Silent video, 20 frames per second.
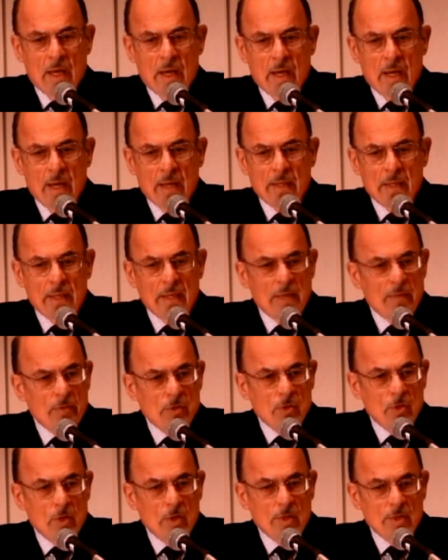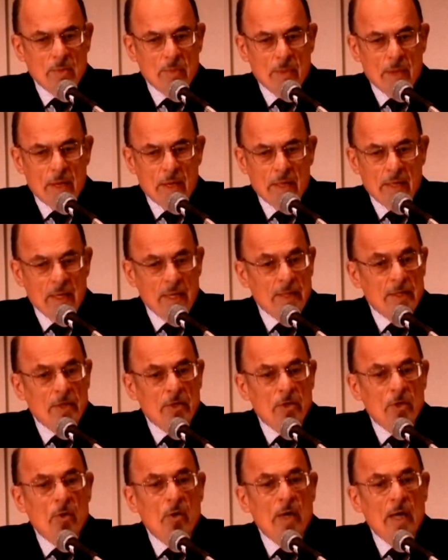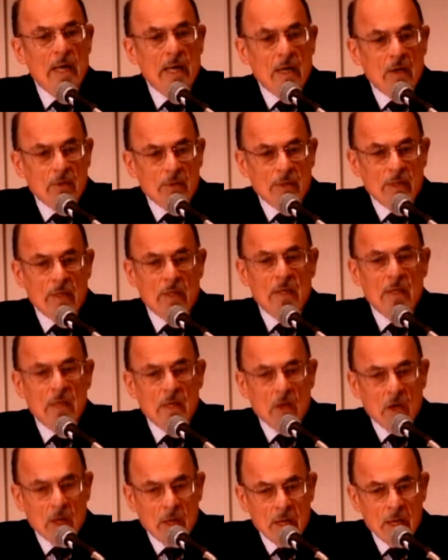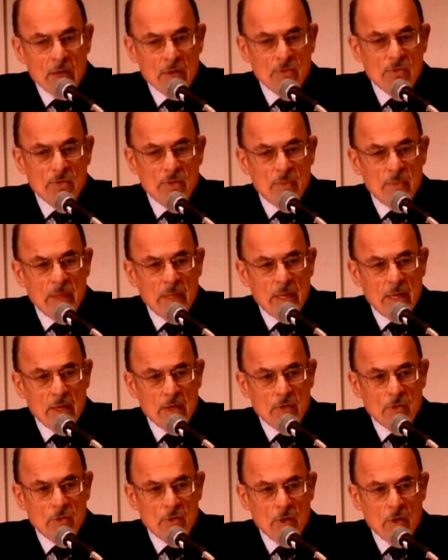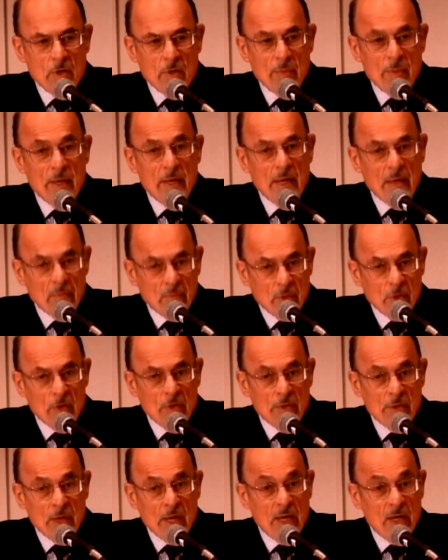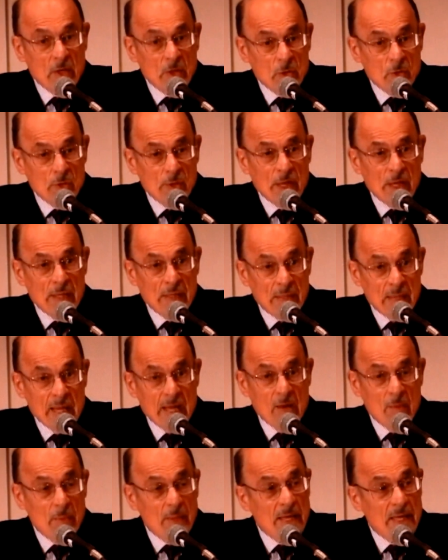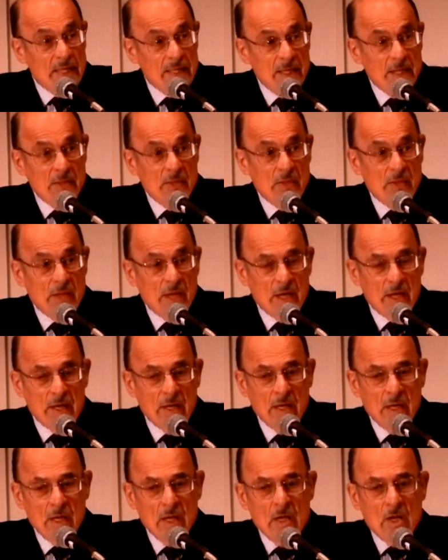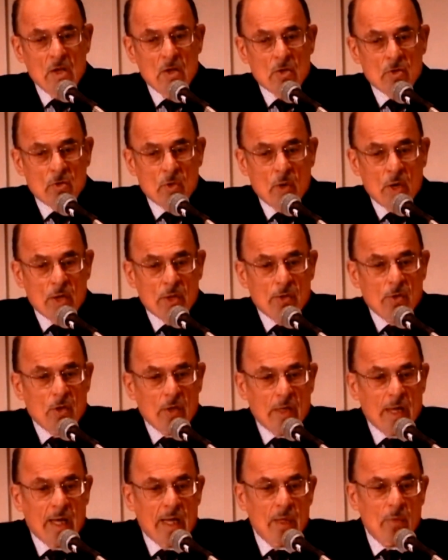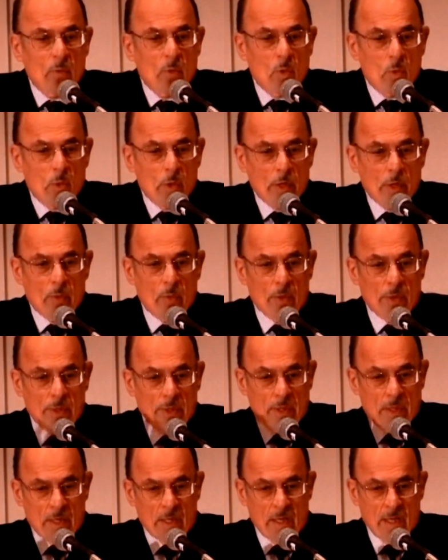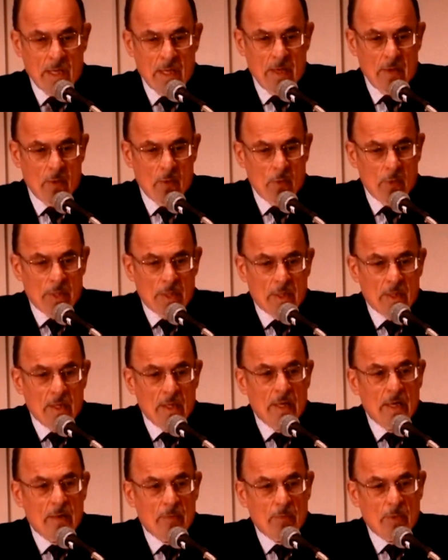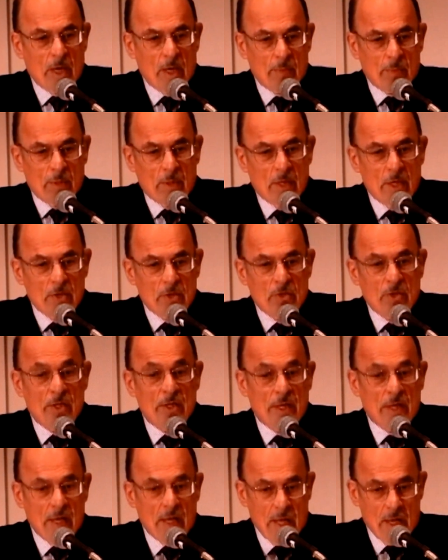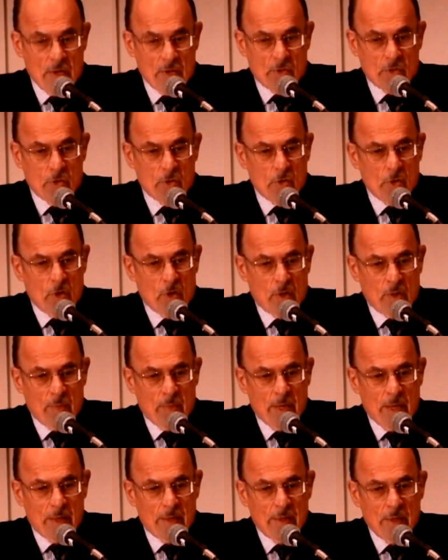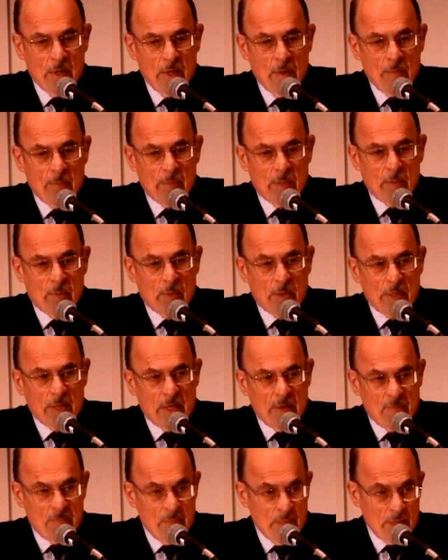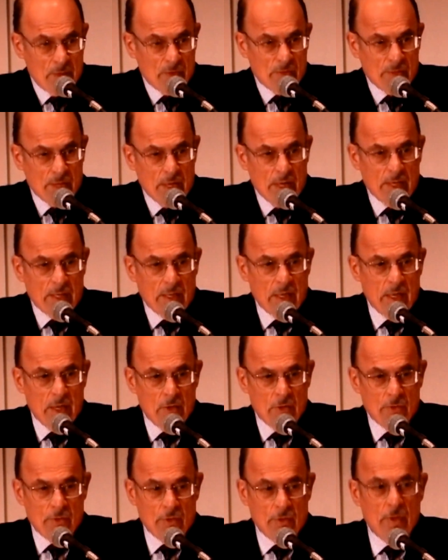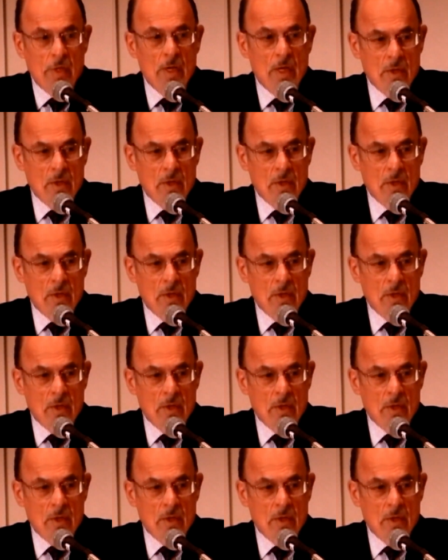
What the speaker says: And they never talked about it. I didn't know how to ask them and how to talk about it. I've learned how to do that now, but I didn't then. So I thought I will work with a client population that has to talk about it, people that have metastatic cancer.